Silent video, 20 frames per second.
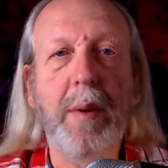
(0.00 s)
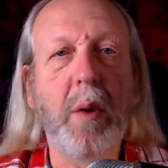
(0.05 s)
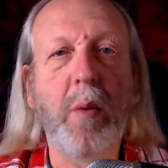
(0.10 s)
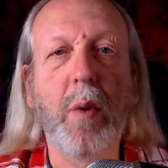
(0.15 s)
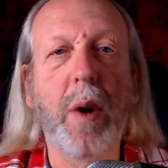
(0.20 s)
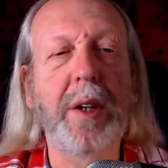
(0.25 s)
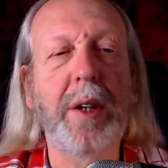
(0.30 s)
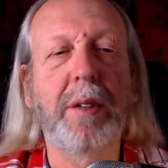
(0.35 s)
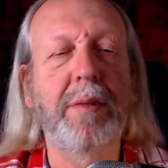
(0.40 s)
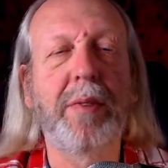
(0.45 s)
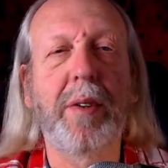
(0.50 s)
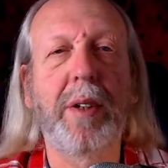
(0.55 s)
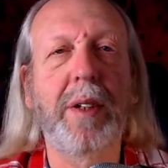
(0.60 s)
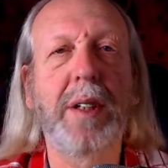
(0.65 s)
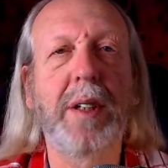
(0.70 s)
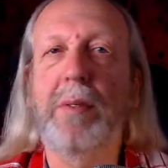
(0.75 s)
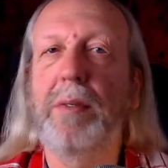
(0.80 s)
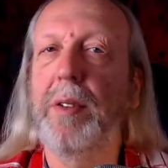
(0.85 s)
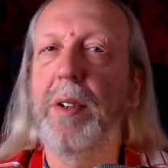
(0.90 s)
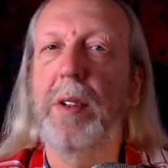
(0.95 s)
It would be
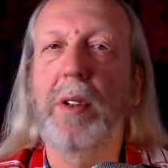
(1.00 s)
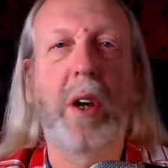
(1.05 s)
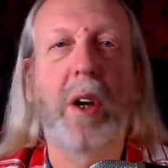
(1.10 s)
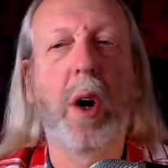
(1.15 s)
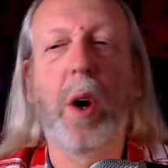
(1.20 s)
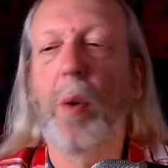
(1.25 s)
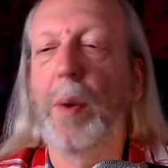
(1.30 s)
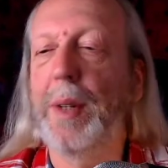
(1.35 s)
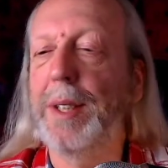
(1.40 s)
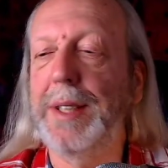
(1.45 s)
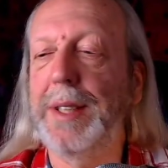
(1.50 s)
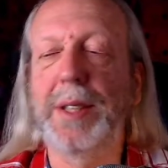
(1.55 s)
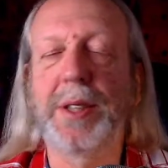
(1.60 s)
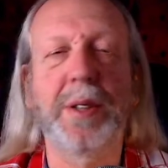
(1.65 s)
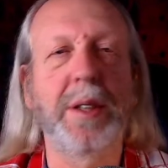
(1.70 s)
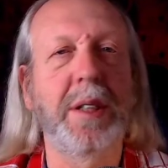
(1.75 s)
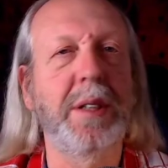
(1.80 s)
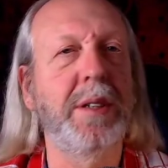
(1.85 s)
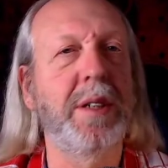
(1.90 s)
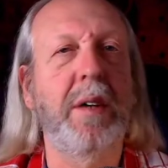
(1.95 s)
wonderful if you could
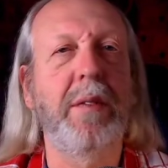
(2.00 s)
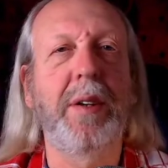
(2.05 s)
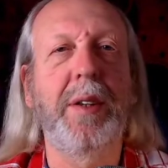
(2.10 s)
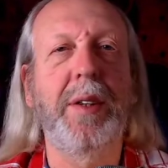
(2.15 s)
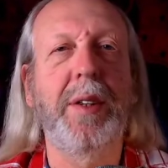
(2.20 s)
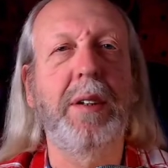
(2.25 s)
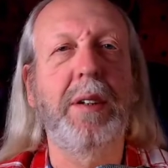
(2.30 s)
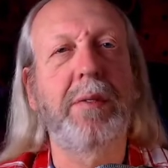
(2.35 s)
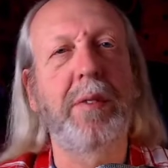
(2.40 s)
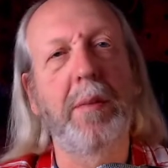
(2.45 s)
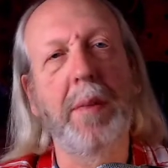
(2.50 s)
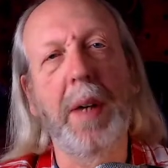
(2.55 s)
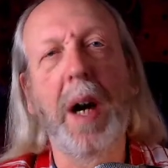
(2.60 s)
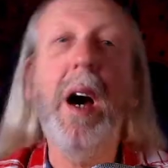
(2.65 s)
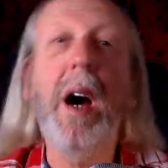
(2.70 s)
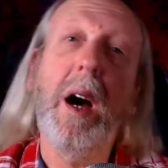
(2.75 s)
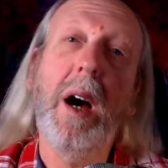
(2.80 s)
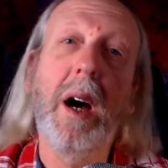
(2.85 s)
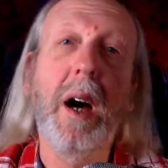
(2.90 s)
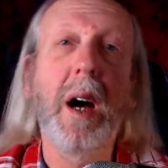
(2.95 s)
always enter into everything
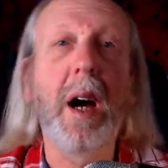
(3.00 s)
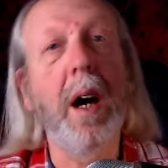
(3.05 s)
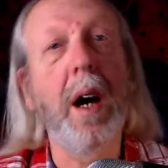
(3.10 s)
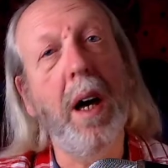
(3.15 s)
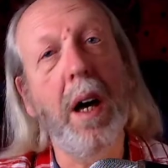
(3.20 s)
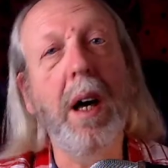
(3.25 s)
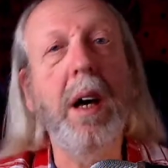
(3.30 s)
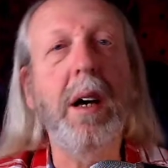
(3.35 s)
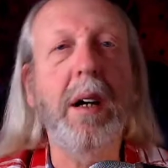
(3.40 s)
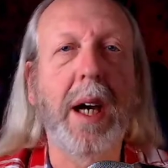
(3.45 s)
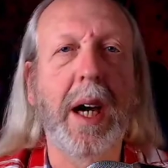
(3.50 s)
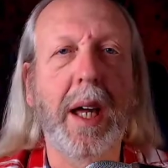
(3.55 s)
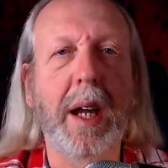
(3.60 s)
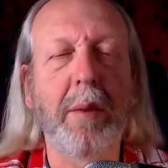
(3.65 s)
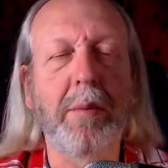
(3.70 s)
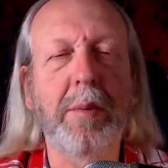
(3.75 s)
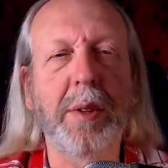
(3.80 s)
from the